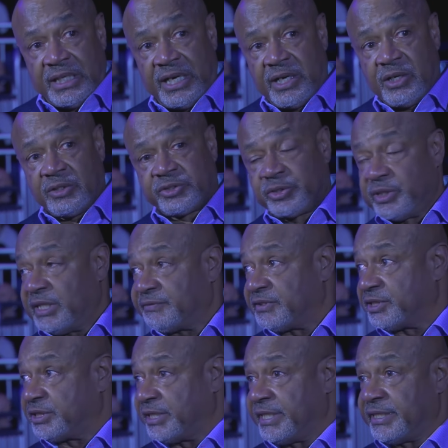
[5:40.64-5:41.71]
I also have
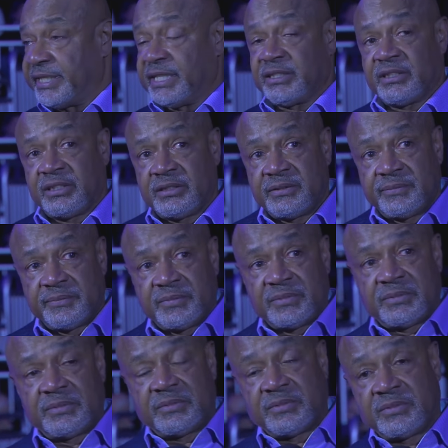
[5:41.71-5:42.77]
to say that
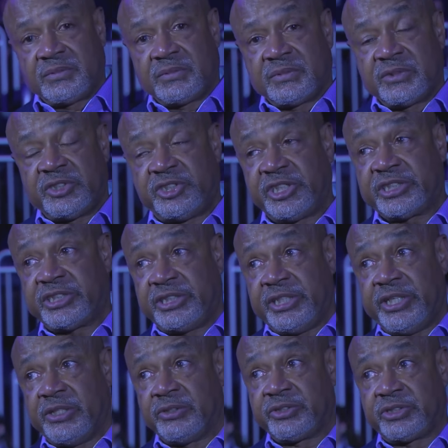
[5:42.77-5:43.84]
60
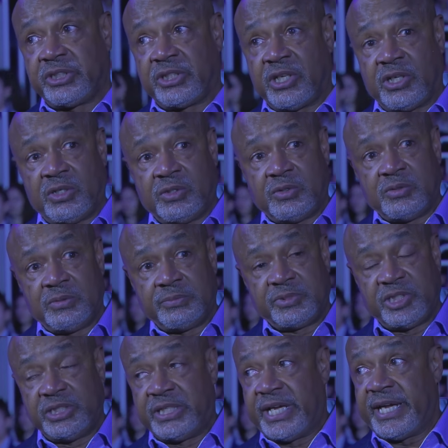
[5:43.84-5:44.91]
years ago
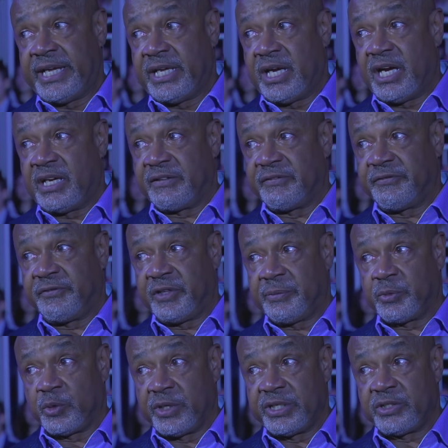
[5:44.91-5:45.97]
today, on
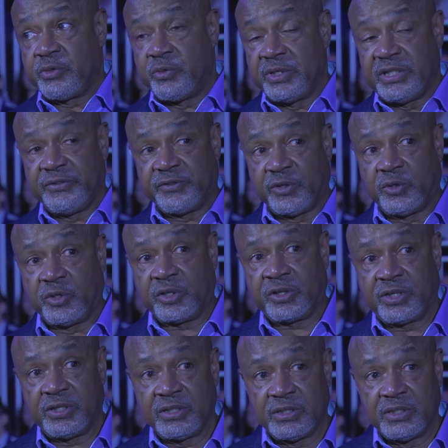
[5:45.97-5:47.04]
February 24th,
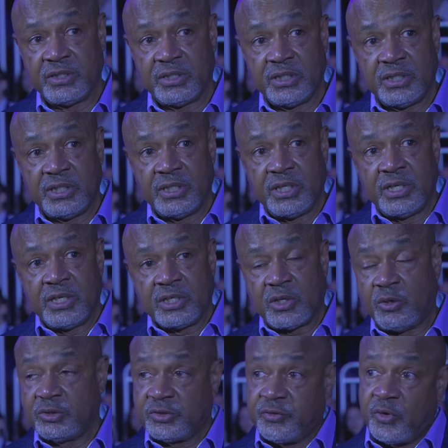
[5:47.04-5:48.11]

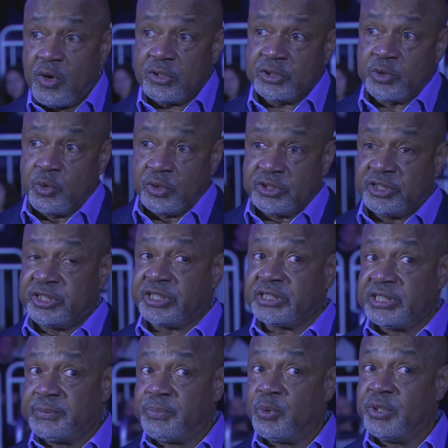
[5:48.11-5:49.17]
Coach Falk scored
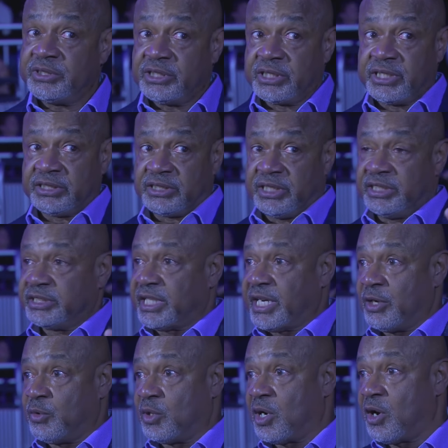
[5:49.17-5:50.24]
60 points against these
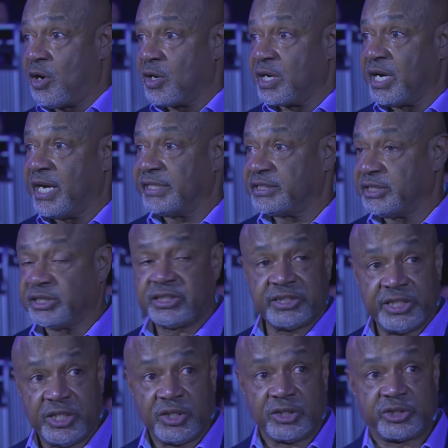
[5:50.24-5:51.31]
Iowa Hawkeyes and
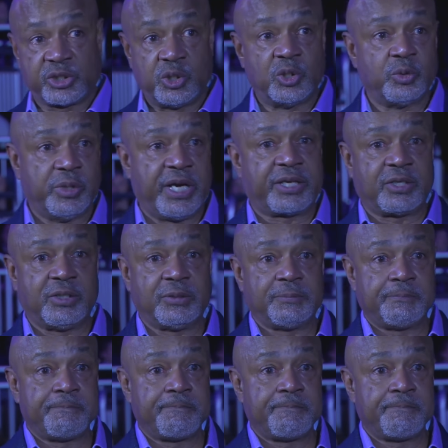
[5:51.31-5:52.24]
still a school record.